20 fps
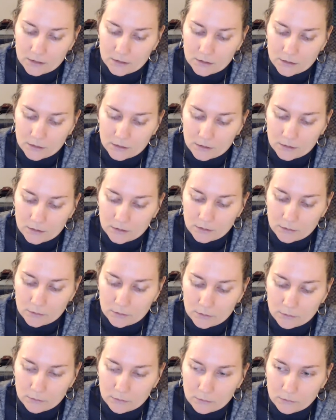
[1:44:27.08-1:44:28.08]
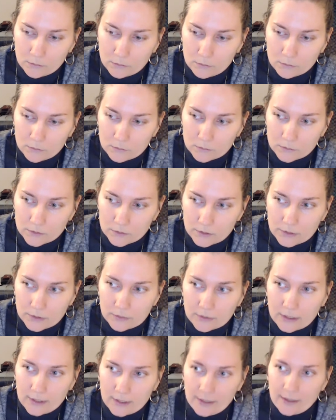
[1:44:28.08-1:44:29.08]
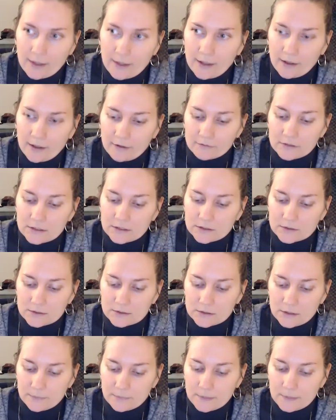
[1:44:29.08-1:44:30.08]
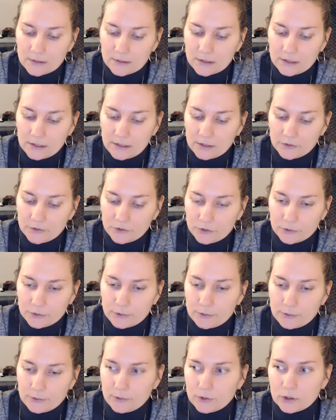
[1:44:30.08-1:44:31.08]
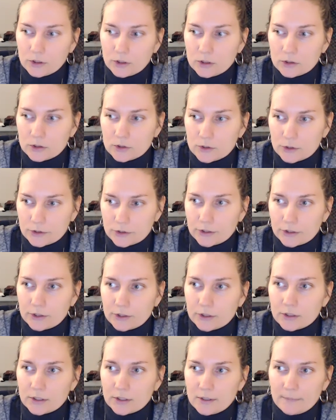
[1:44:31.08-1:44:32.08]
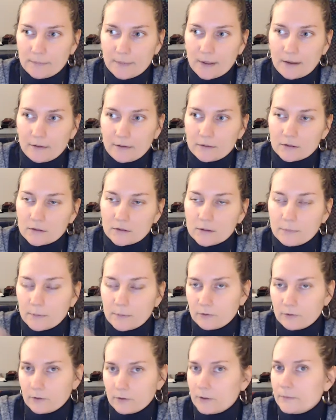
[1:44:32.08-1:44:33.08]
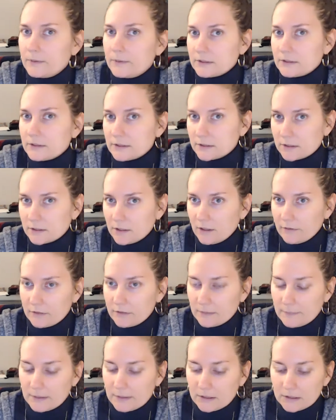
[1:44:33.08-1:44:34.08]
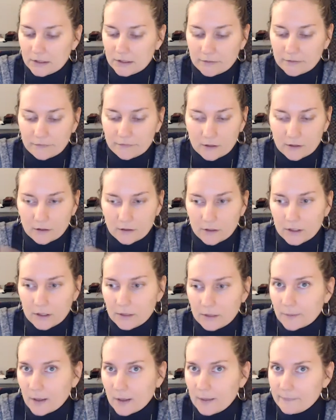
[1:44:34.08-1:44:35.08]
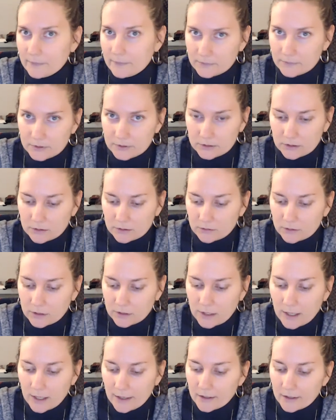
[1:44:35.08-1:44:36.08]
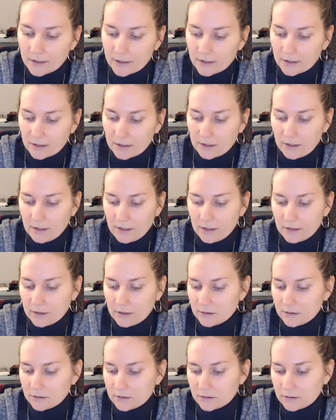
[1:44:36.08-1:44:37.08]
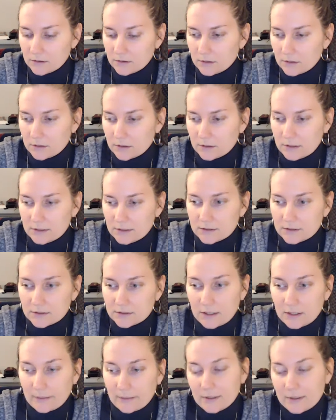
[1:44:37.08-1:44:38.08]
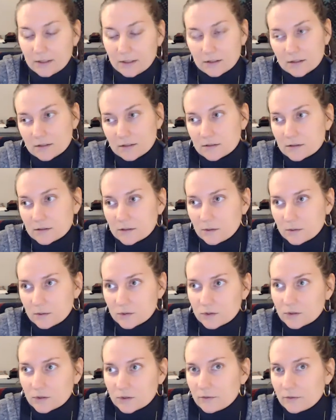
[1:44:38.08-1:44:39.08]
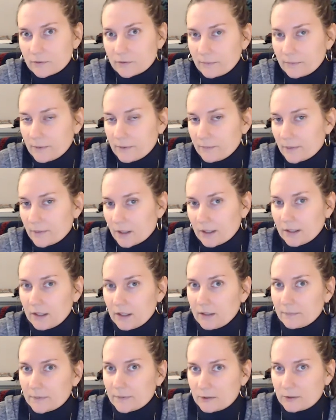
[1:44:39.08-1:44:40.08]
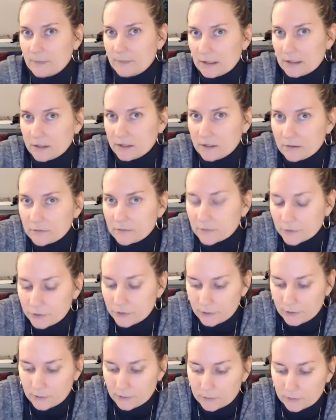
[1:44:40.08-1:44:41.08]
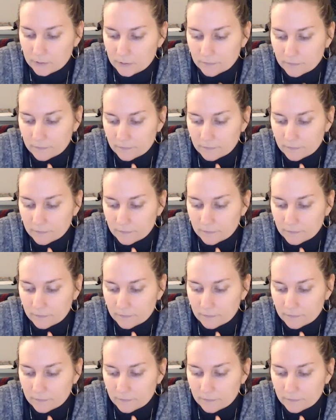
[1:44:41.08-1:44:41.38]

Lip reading: you kind of have this ability to learn about performance of the building, if there are any problems or not. And it's also good from the marketing perspective to